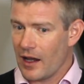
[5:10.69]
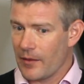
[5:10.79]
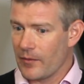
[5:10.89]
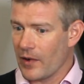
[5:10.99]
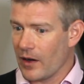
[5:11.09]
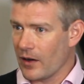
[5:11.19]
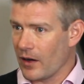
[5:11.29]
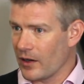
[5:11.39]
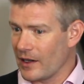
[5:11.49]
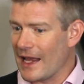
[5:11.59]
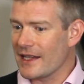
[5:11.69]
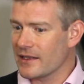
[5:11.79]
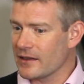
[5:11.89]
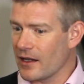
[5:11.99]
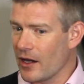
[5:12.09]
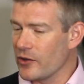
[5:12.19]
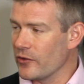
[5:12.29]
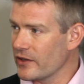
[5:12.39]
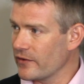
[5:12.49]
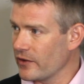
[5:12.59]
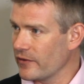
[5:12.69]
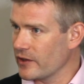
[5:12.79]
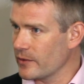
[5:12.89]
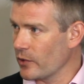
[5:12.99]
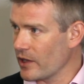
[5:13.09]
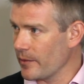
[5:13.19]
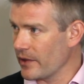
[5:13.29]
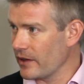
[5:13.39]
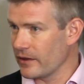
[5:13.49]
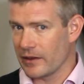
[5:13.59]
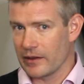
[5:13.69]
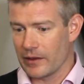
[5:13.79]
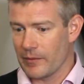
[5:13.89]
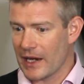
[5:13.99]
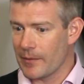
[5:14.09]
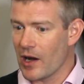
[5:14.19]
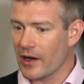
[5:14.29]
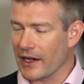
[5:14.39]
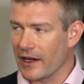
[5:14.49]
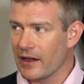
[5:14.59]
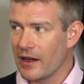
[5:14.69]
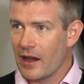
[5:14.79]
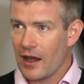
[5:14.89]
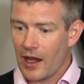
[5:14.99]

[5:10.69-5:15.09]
are less onerous for a small company than the main market.